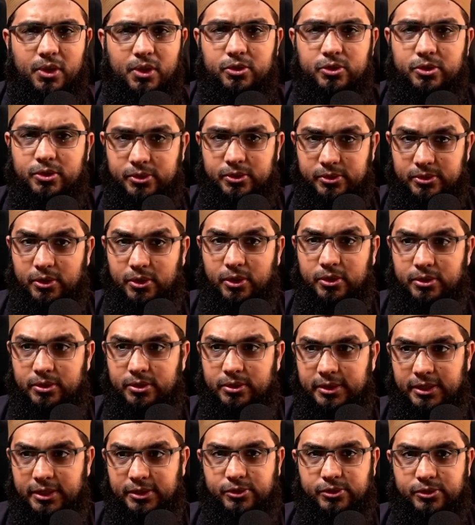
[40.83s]
on a, on a
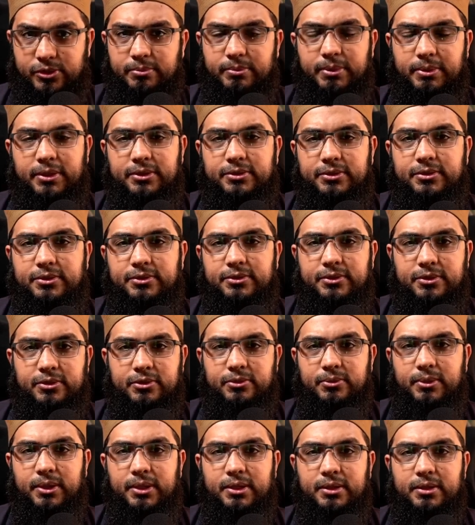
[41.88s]
literal basis
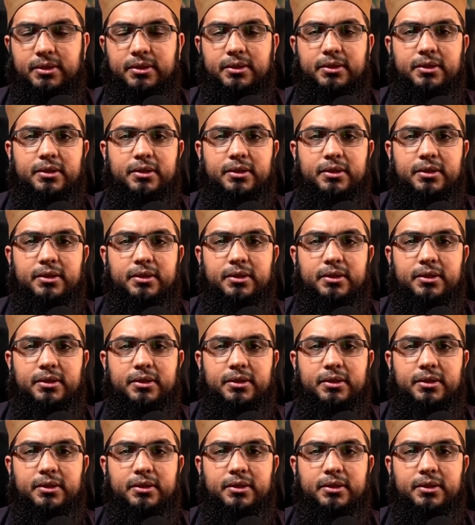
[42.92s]
as well.